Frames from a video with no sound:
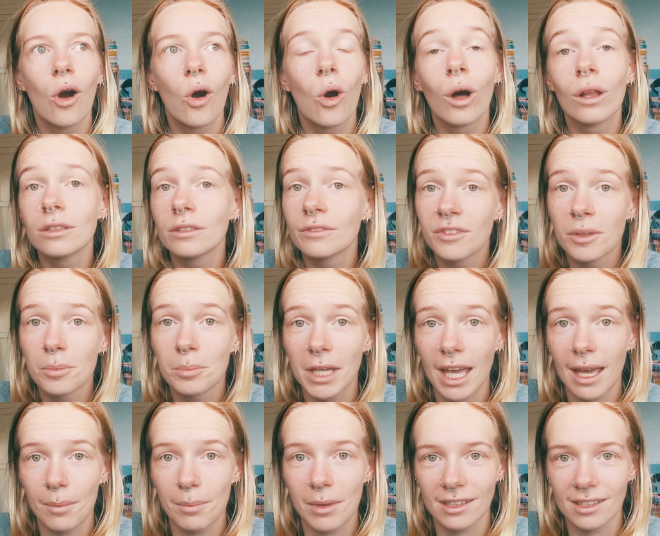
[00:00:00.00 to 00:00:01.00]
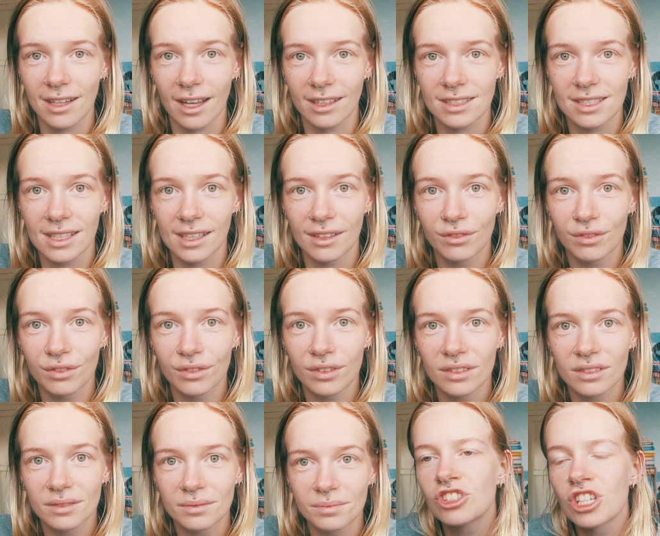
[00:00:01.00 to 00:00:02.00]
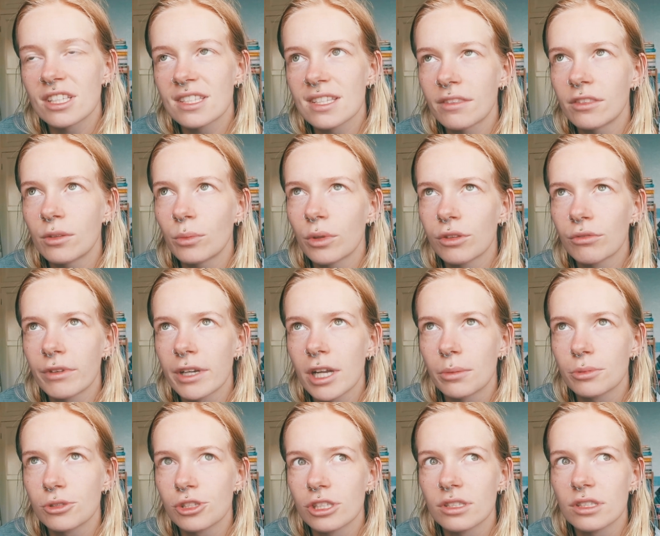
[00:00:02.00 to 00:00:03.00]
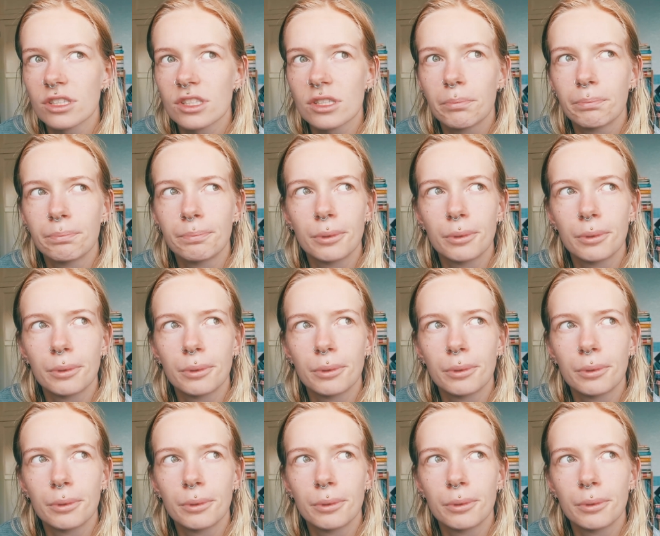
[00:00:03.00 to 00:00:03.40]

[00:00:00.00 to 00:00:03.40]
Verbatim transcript: All of them came back negative. She said there were three options,